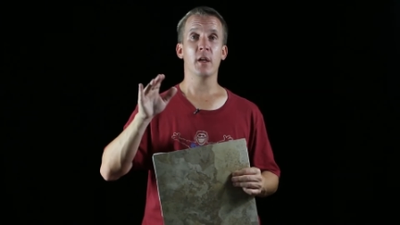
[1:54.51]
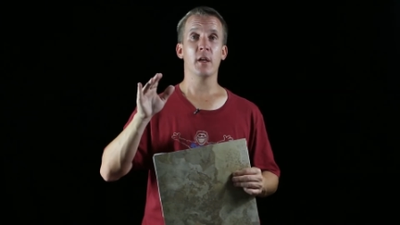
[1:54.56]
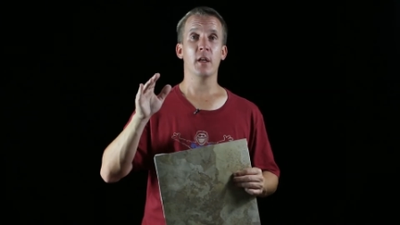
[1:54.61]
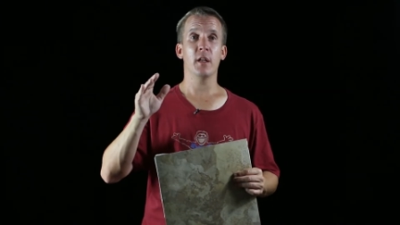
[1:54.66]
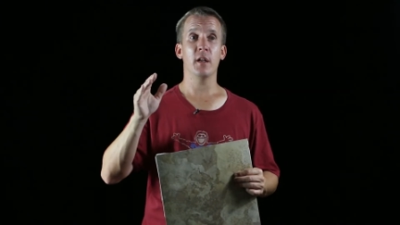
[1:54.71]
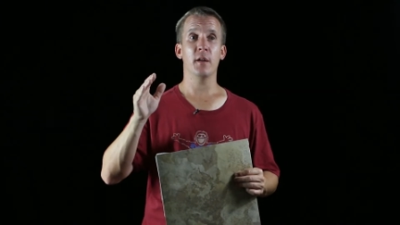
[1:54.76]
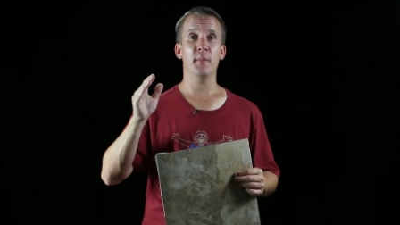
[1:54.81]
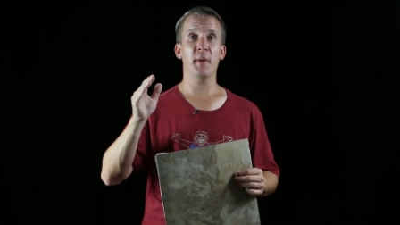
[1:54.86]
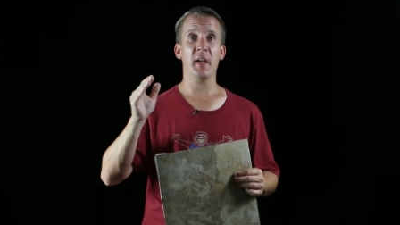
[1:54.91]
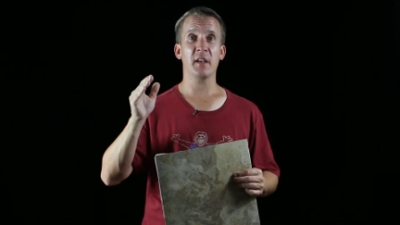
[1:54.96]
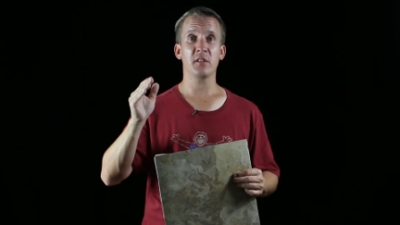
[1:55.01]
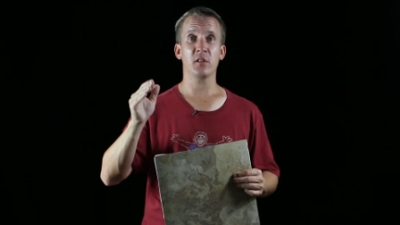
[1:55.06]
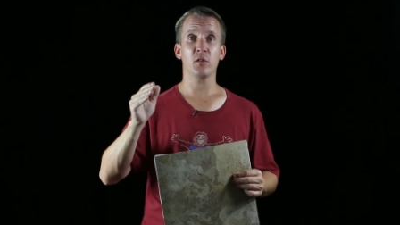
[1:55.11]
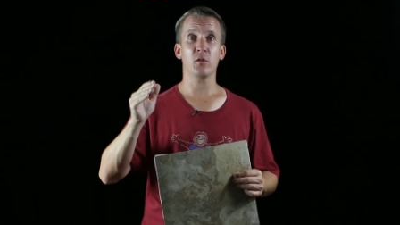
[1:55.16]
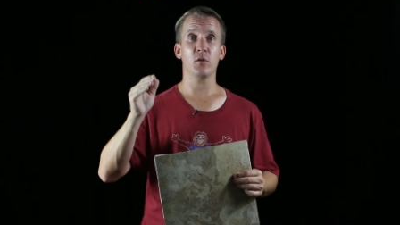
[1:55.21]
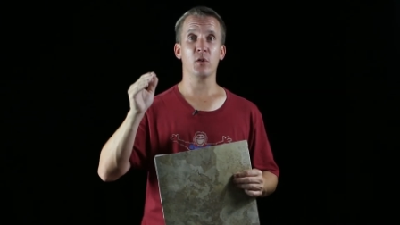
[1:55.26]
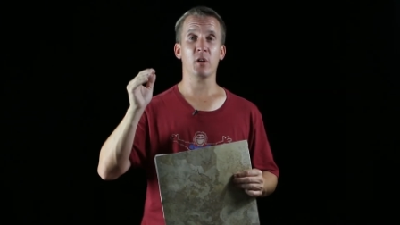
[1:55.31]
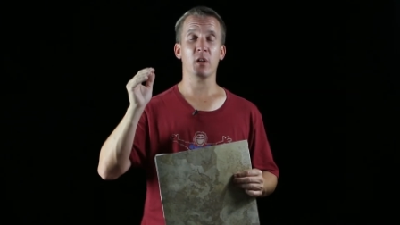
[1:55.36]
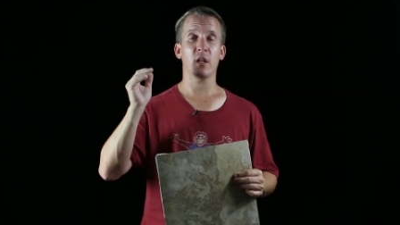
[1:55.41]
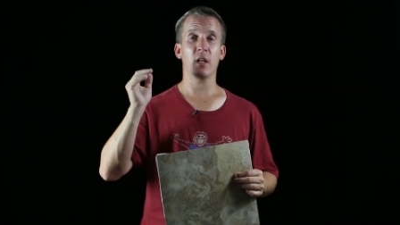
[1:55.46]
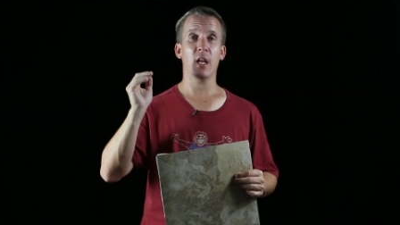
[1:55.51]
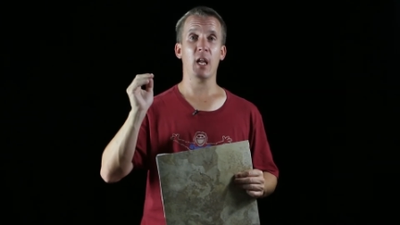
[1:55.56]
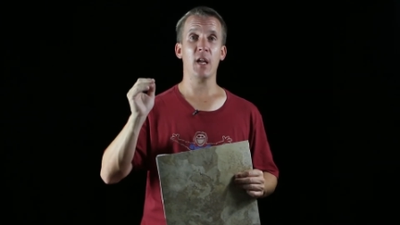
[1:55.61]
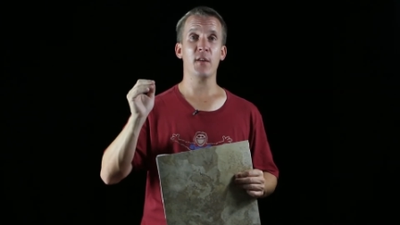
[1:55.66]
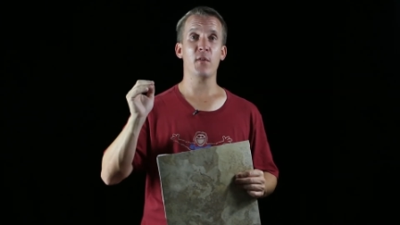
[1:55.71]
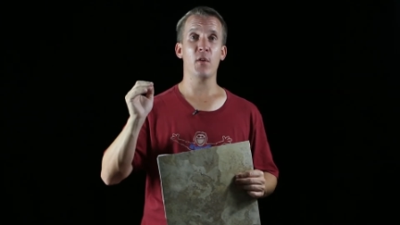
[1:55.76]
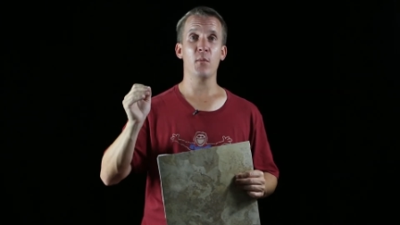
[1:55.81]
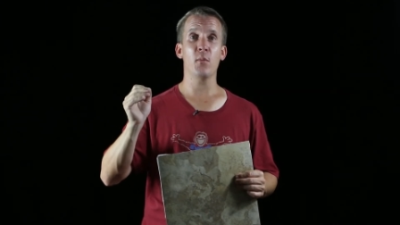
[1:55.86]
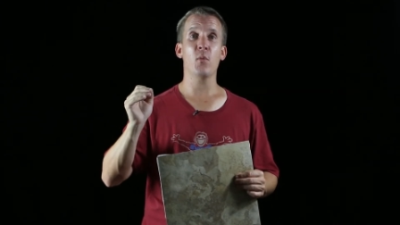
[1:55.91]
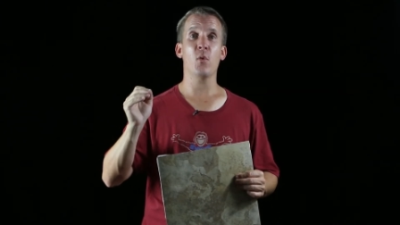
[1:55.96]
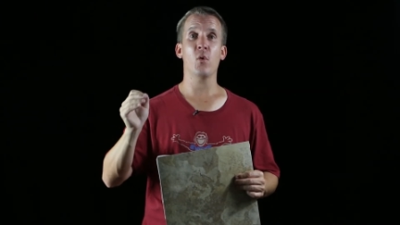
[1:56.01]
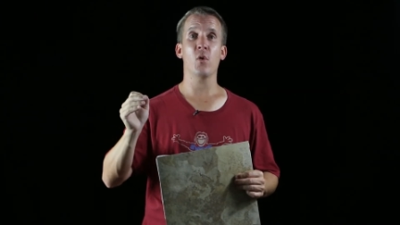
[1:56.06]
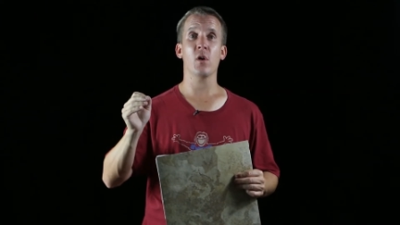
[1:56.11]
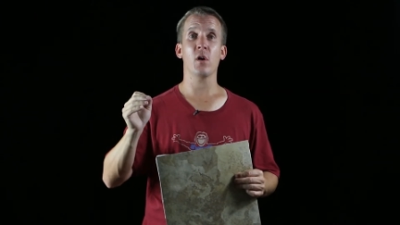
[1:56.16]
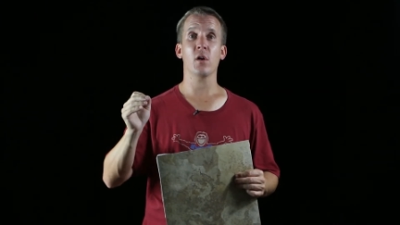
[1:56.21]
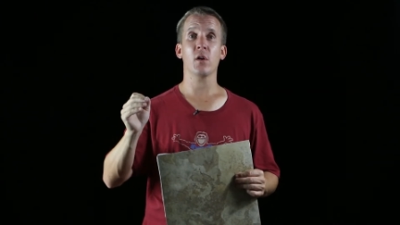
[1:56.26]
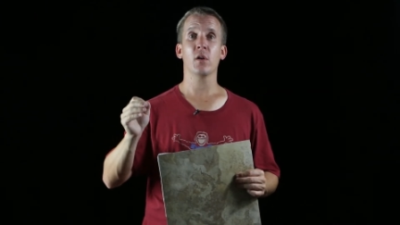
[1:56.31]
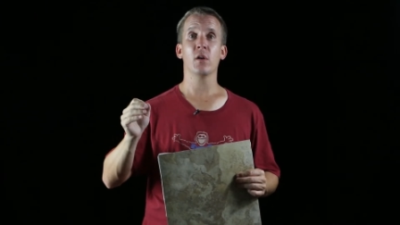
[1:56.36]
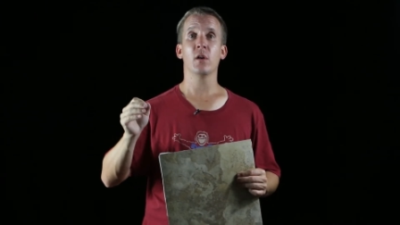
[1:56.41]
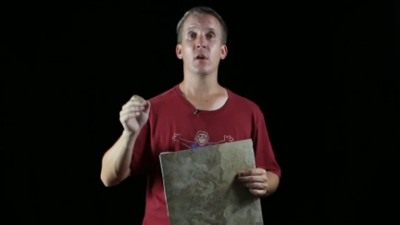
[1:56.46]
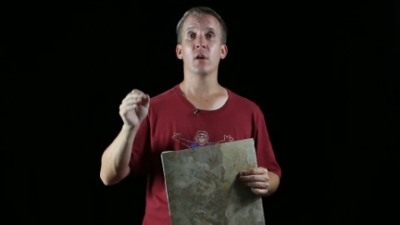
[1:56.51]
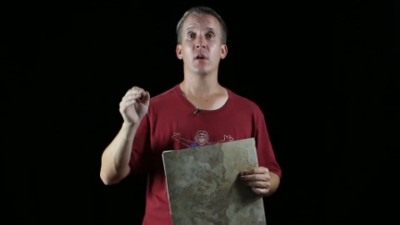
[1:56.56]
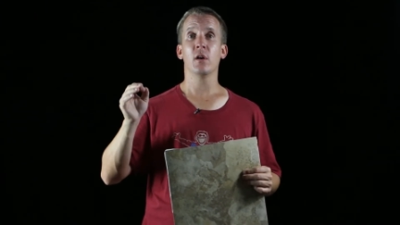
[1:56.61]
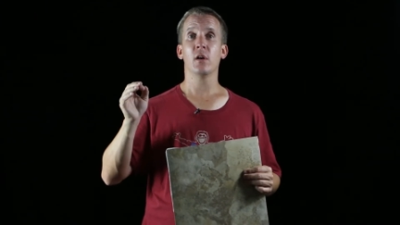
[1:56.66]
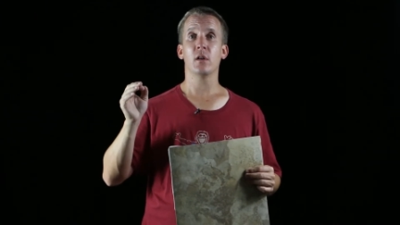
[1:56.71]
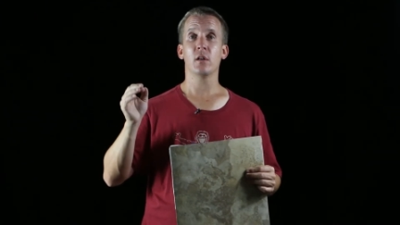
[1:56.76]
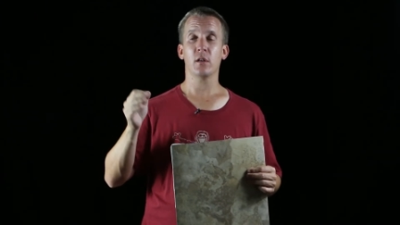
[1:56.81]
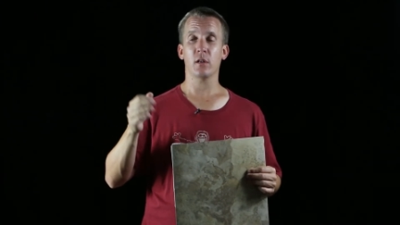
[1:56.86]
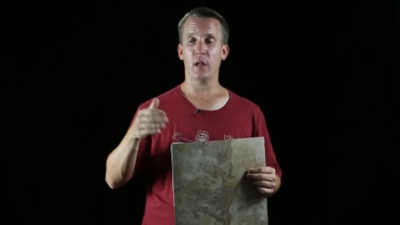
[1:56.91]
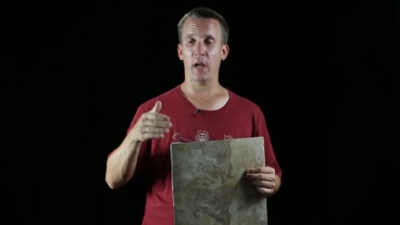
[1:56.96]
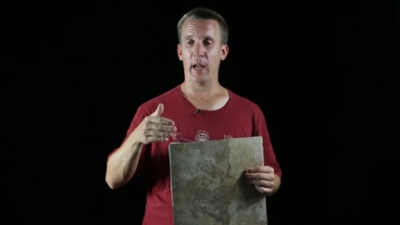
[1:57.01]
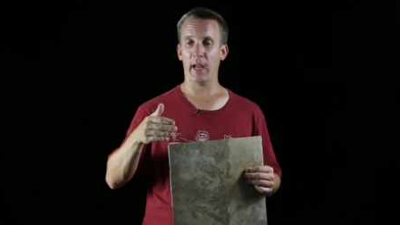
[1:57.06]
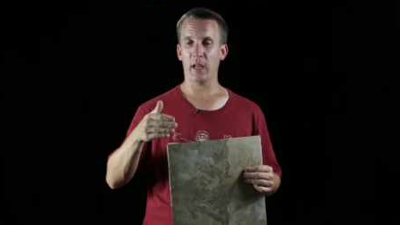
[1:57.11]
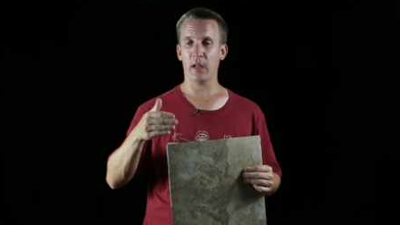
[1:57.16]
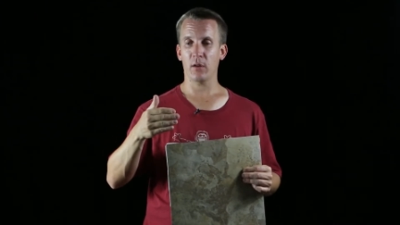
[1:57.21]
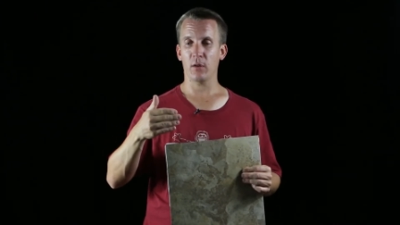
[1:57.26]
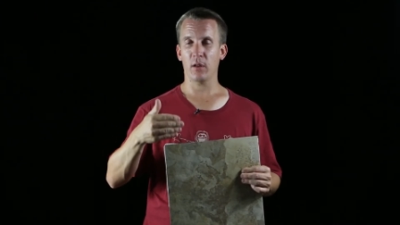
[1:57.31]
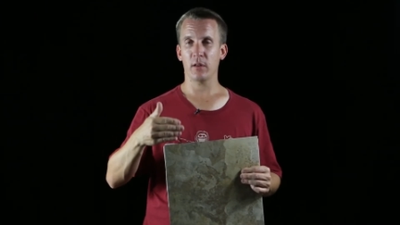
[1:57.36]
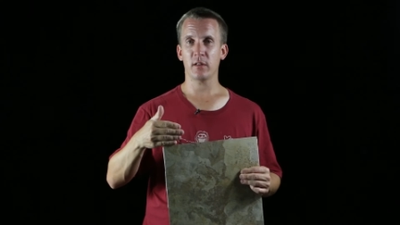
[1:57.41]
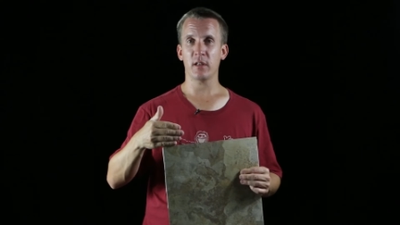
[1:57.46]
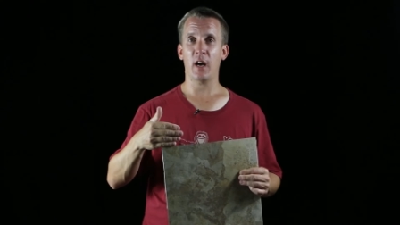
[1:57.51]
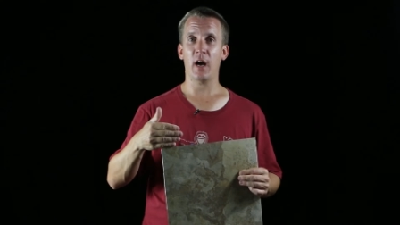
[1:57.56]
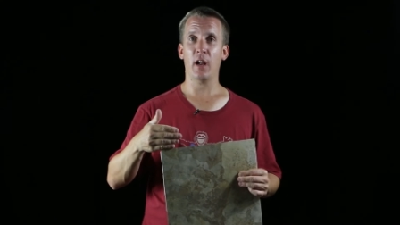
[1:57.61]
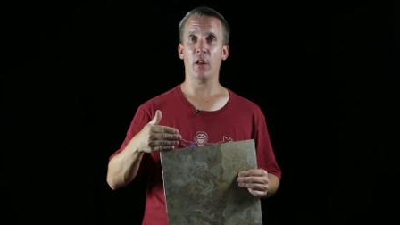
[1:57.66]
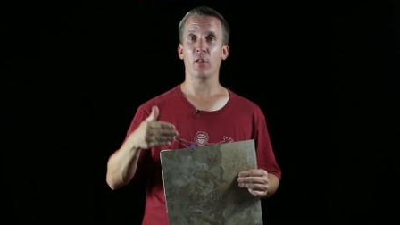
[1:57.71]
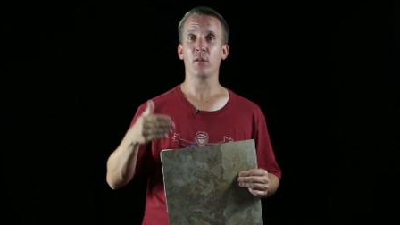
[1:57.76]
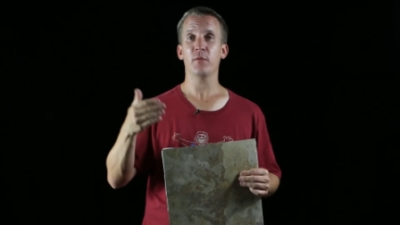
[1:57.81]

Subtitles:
and it makes it look even more like tile.